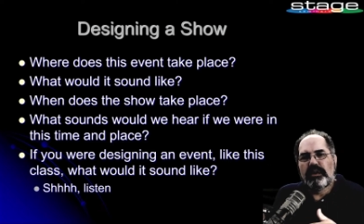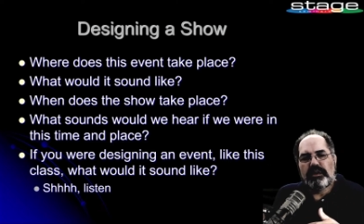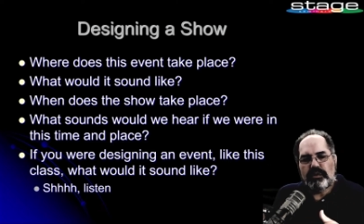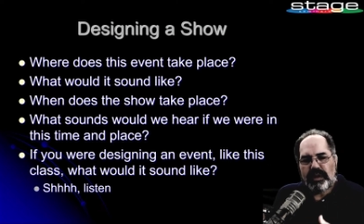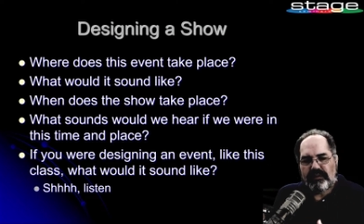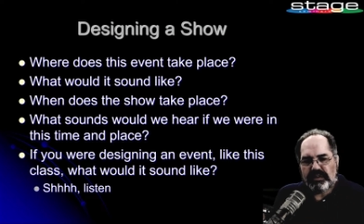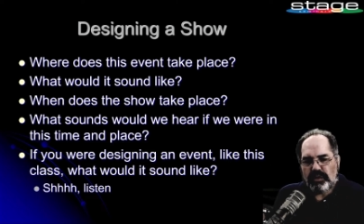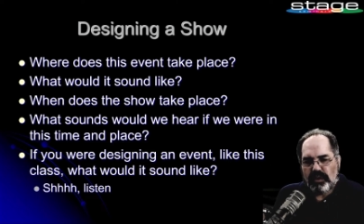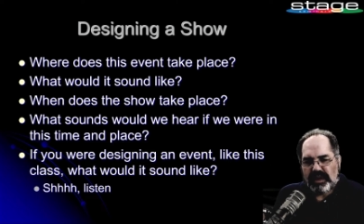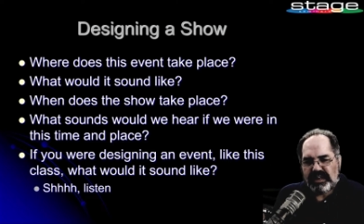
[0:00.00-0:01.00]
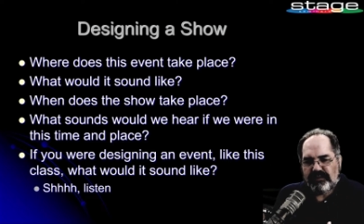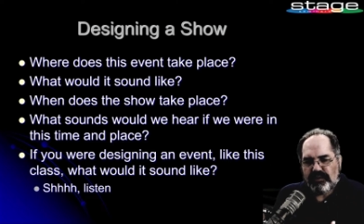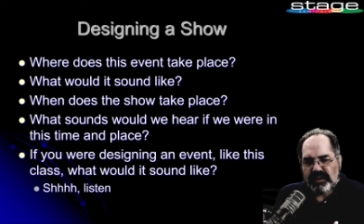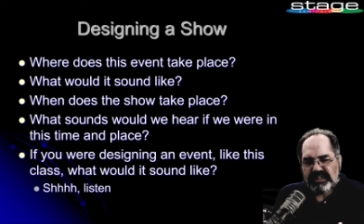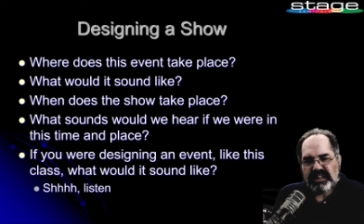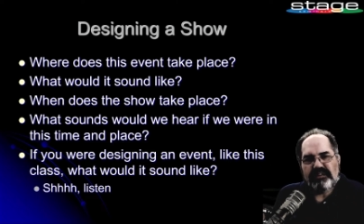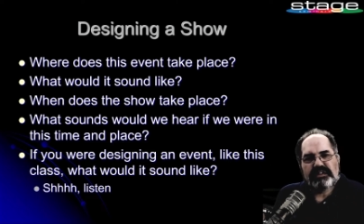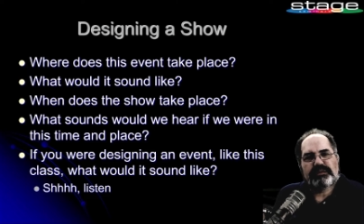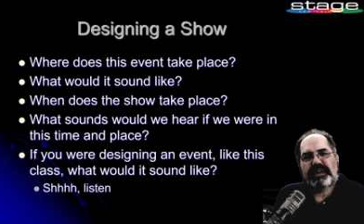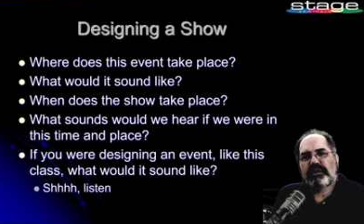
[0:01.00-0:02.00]
you have a totally different set of
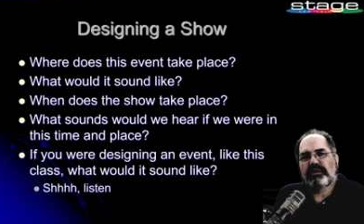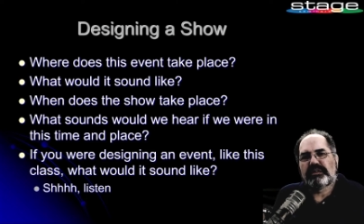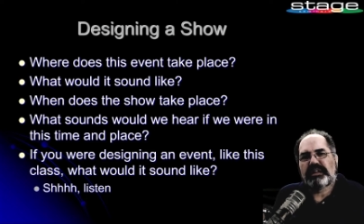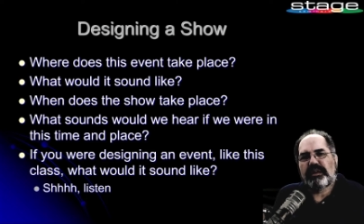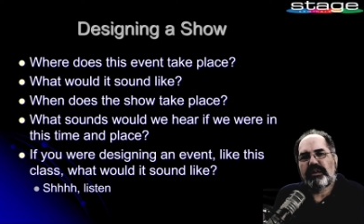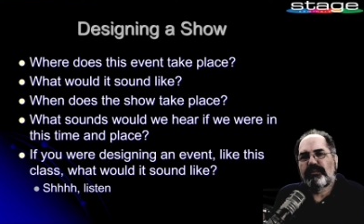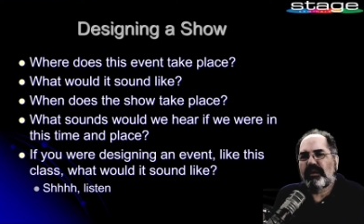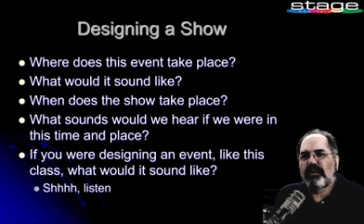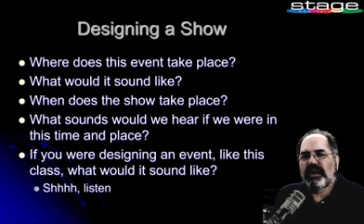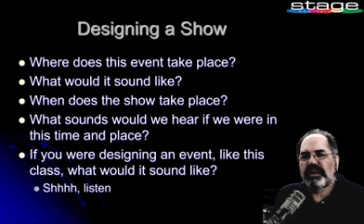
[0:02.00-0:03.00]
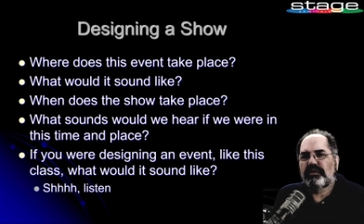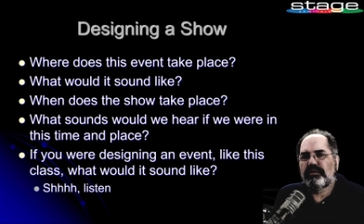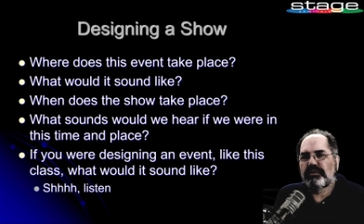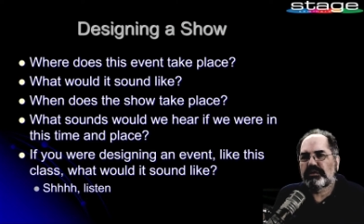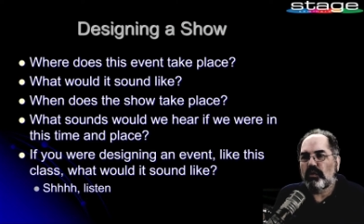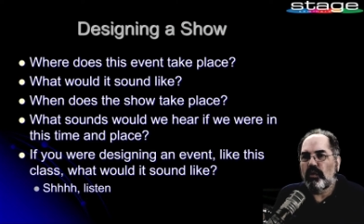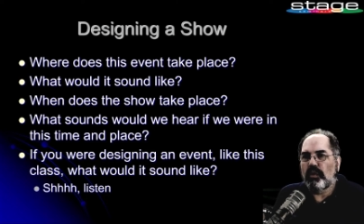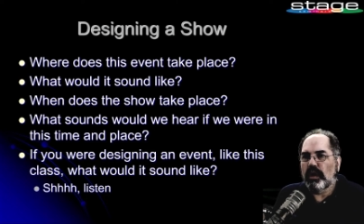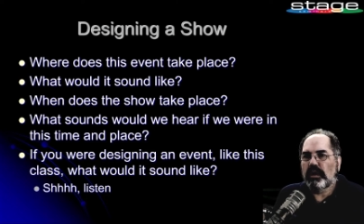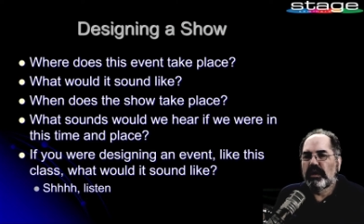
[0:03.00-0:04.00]
speakers that you may want to use.
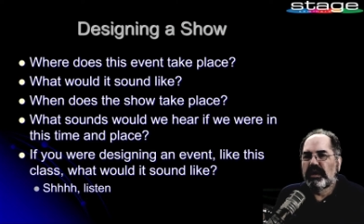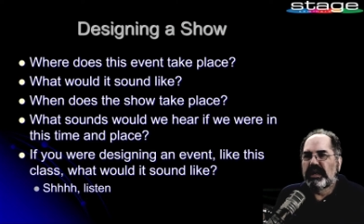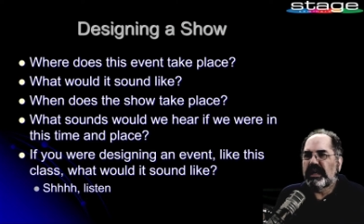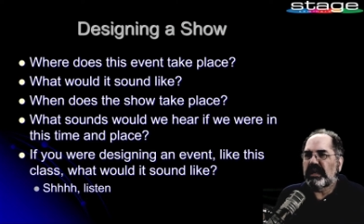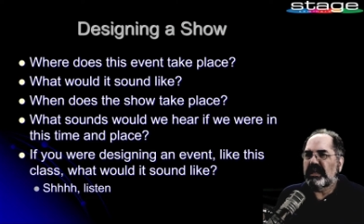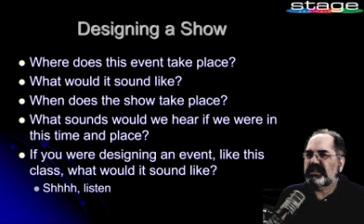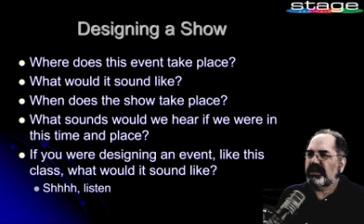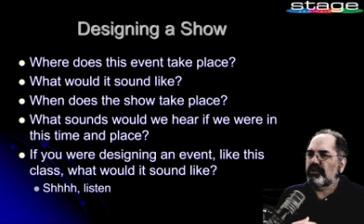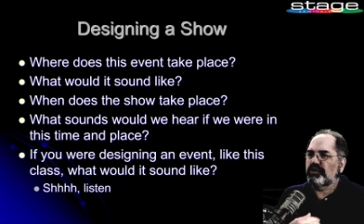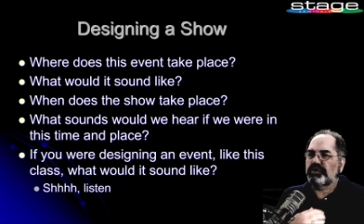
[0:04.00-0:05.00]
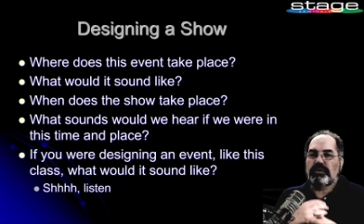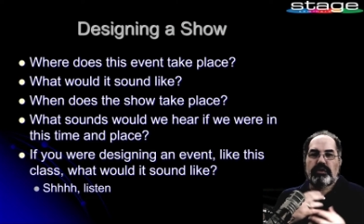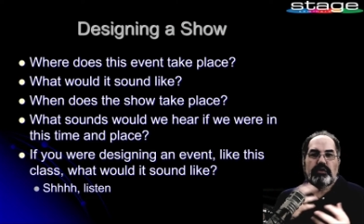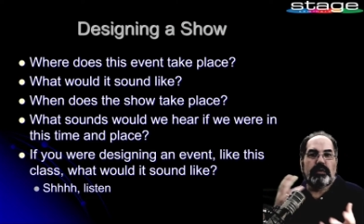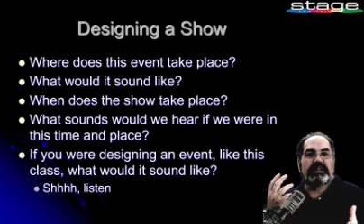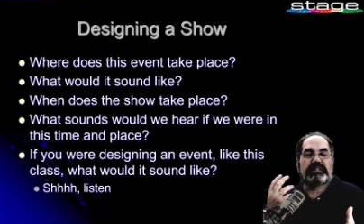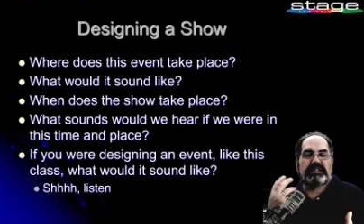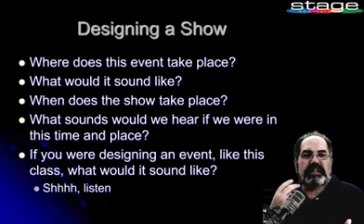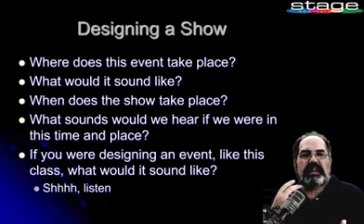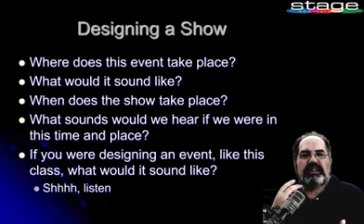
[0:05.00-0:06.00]
Or let's say you're doing a
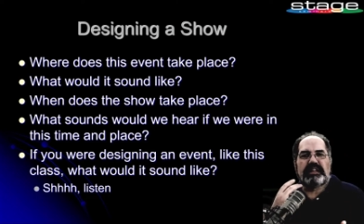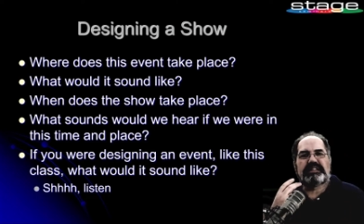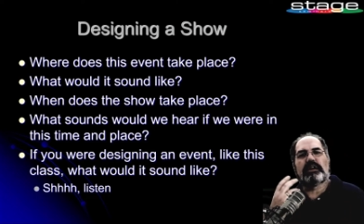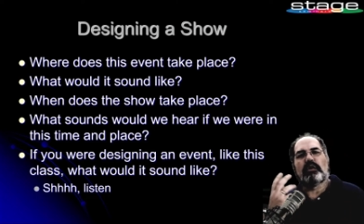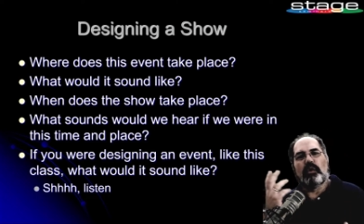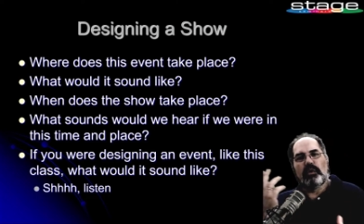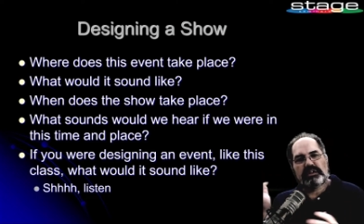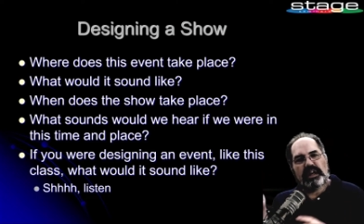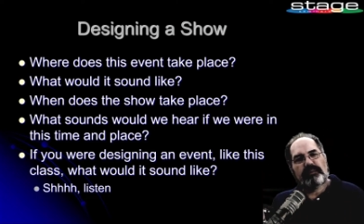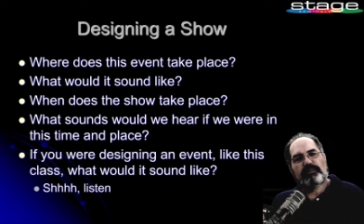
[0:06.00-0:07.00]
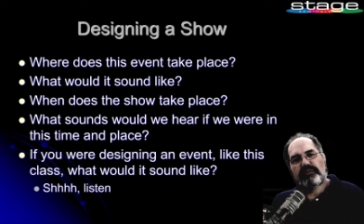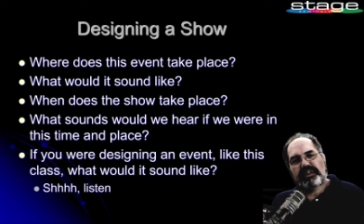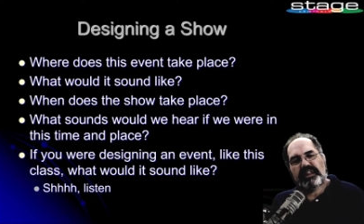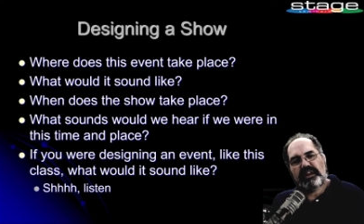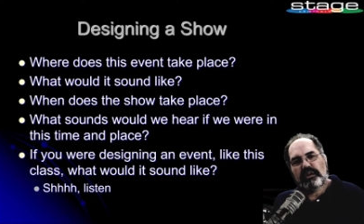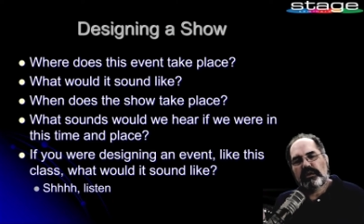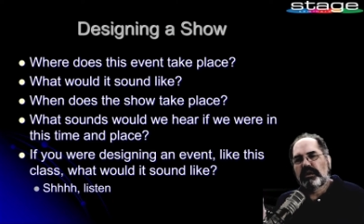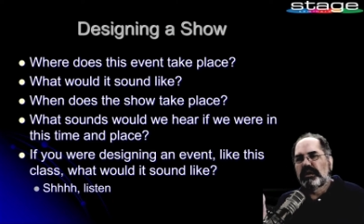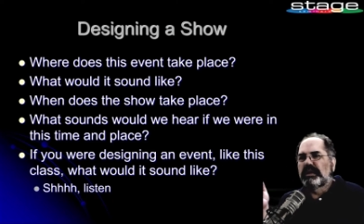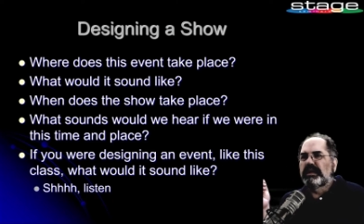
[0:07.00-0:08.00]
scene that's in an old-time movie theater.
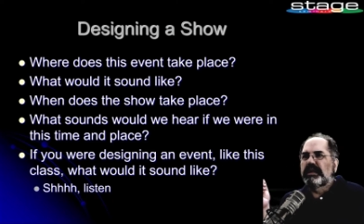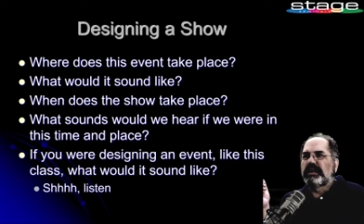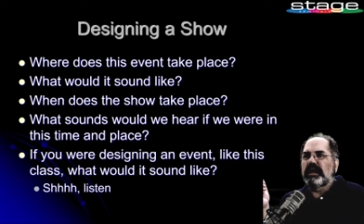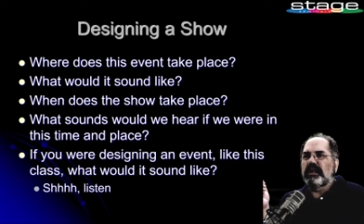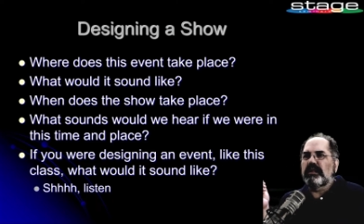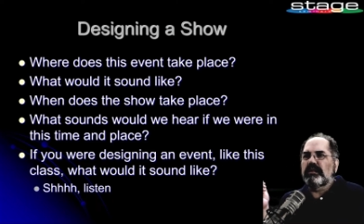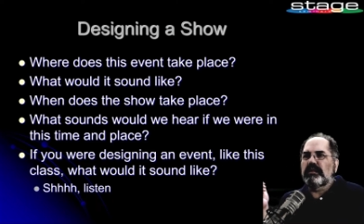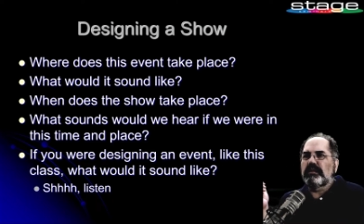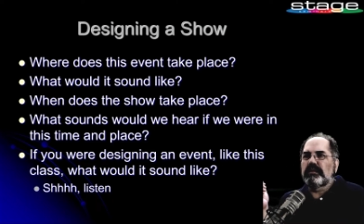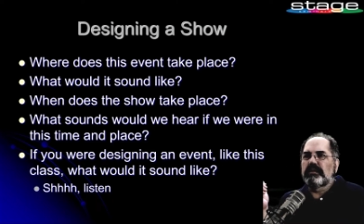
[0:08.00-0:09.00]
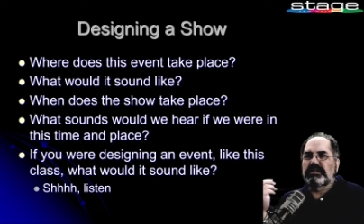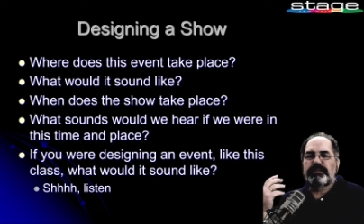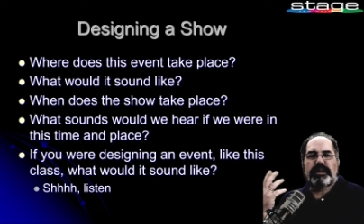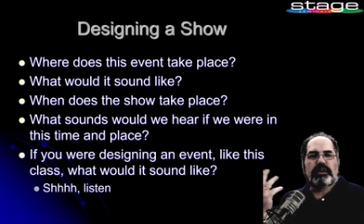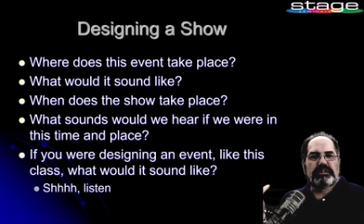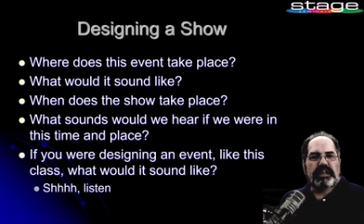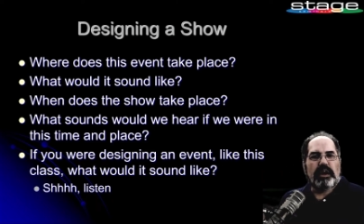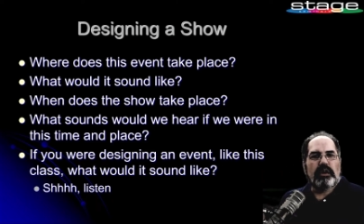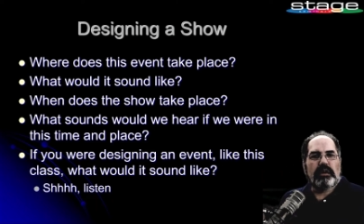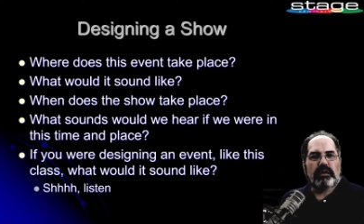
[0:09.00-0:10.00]
The speakers
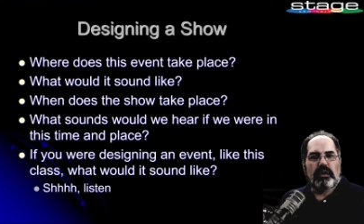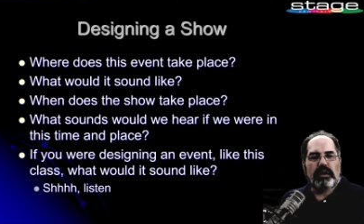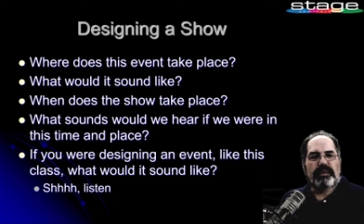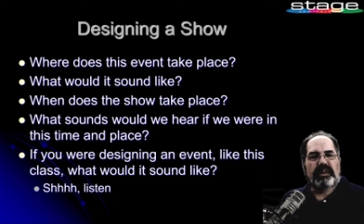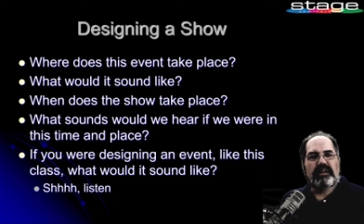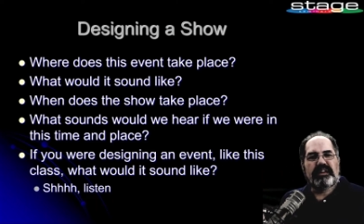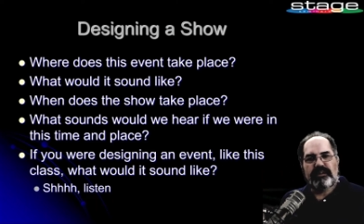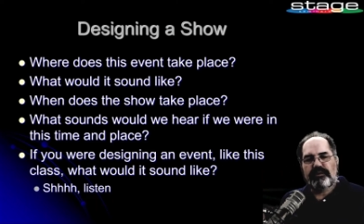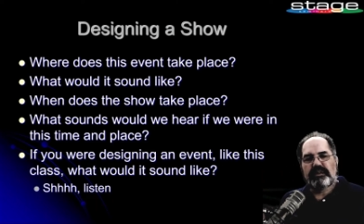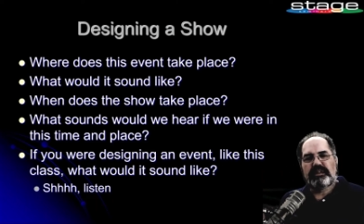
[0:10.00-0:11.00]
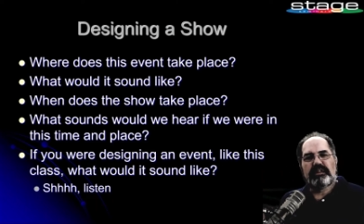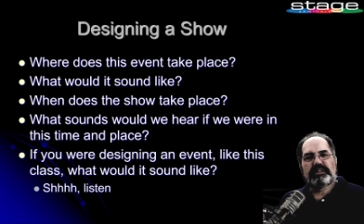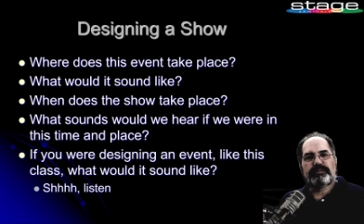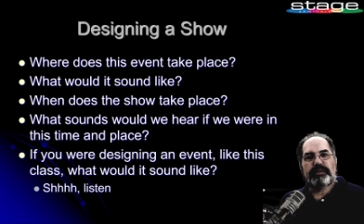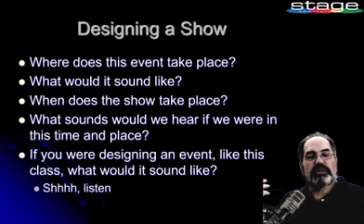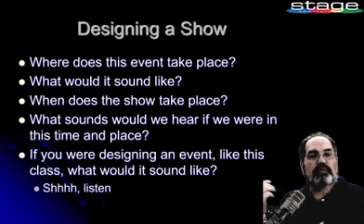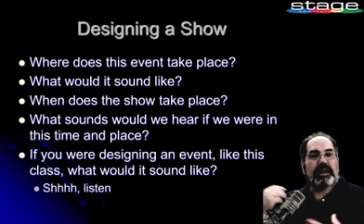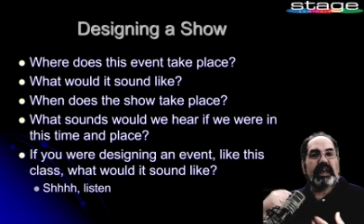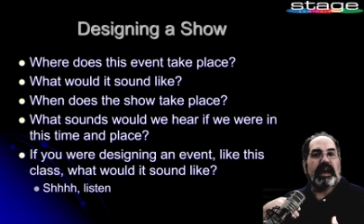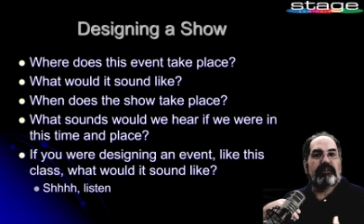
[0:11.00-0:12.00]
there are going to be different than the speakers
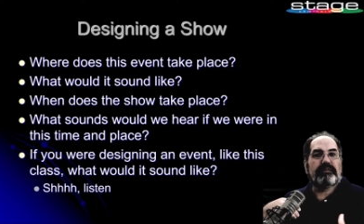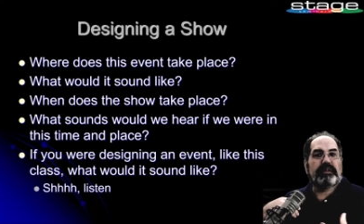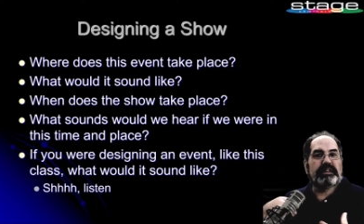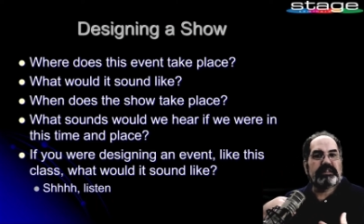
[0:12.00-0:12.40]
we have in